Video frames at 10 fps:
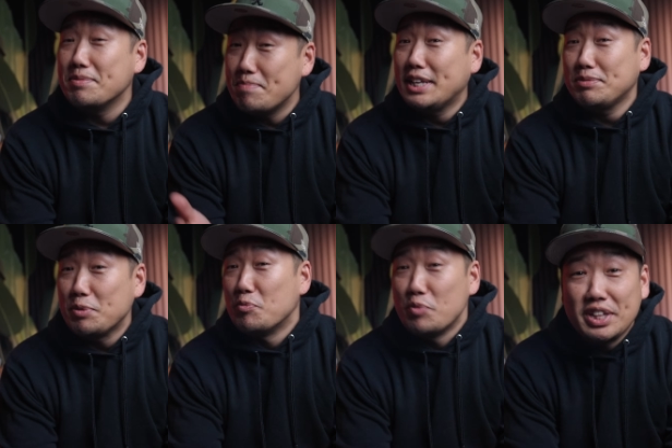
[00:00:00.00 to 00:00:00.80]
it makes
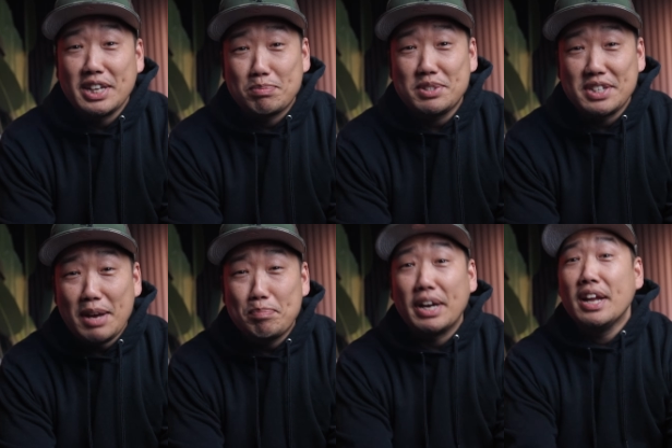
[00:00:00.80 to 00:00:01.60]
me really
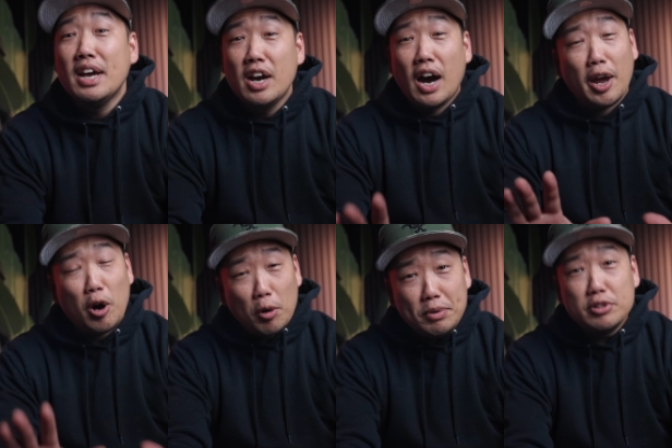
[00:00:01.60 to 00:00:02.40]
upset, but I
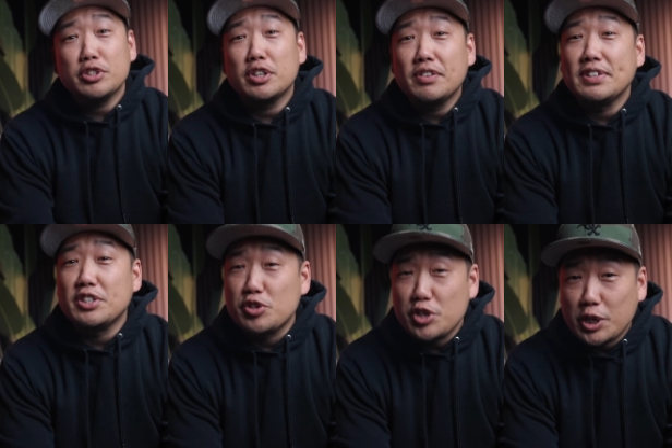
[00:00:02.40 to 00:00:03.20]
hope it'll serve as
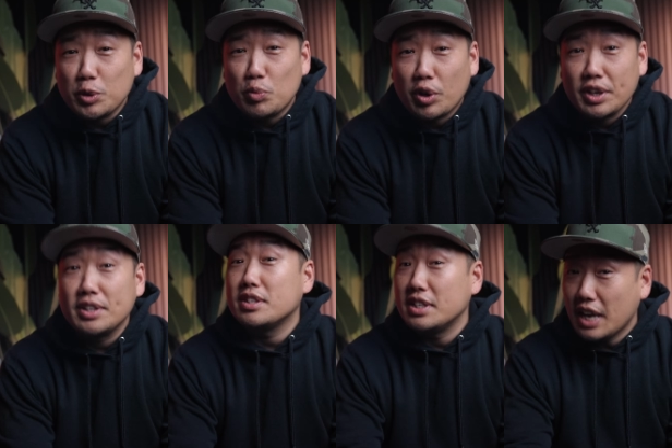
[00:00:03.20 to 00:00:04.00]
a general warning
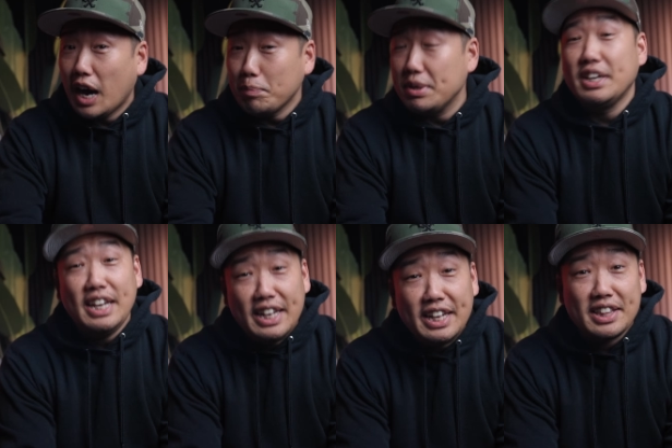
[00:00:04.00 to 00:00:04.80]
to not be an
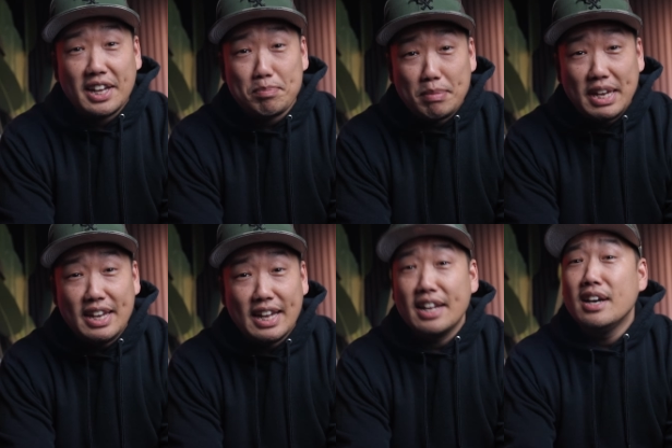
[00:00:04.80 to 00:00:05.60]
idiot like
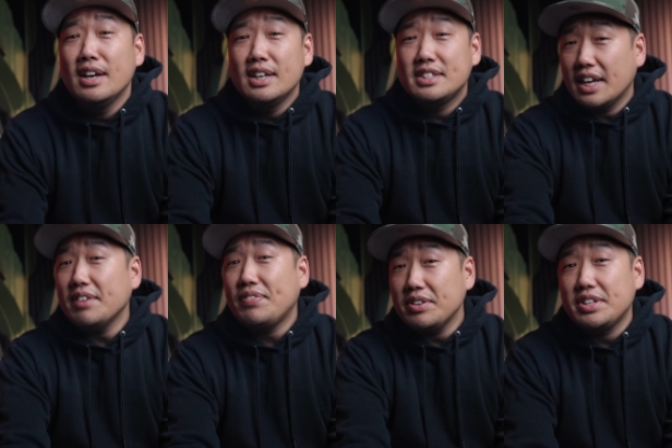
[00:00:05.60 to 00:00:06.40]
me and set a
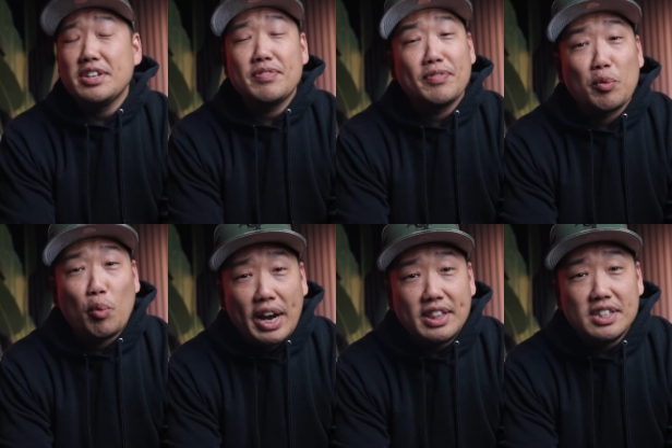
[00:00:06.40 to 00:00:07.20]
foundation for
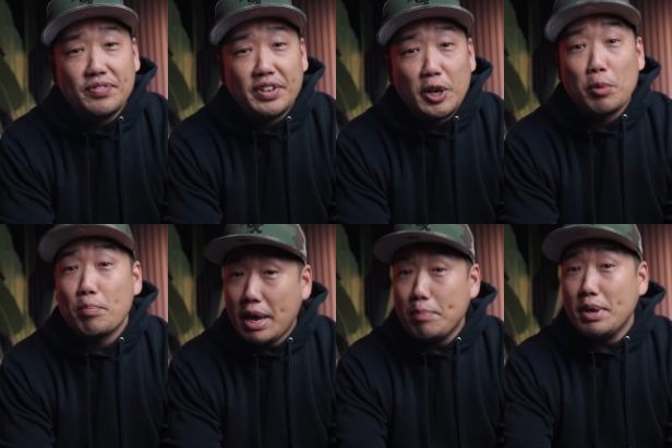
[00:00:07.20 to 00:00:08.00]
why this video
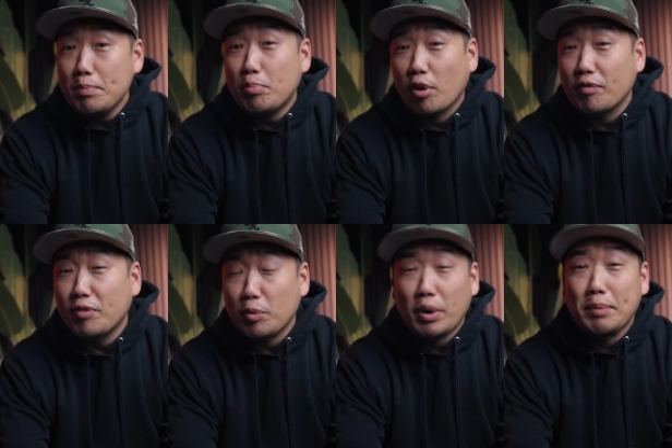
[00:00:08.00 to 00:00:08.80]
may be important
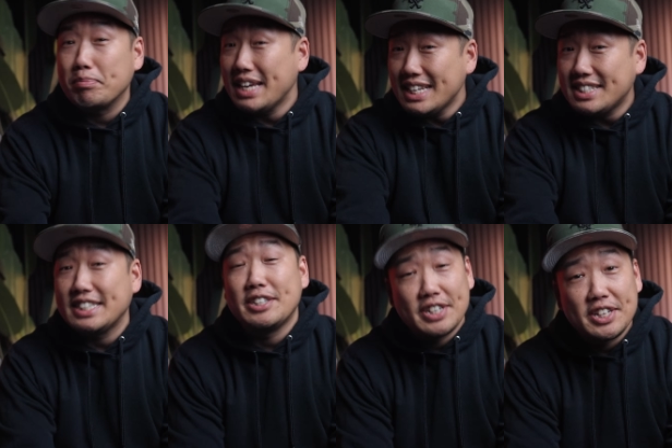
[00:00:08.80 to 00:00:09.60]
for what I'm
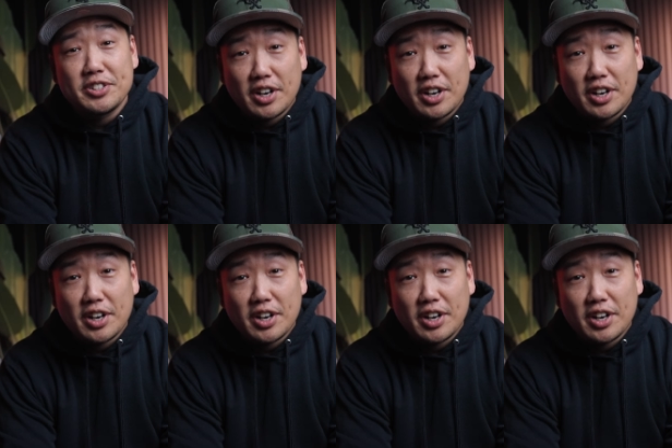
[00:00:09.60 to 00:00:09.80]
guessing your needs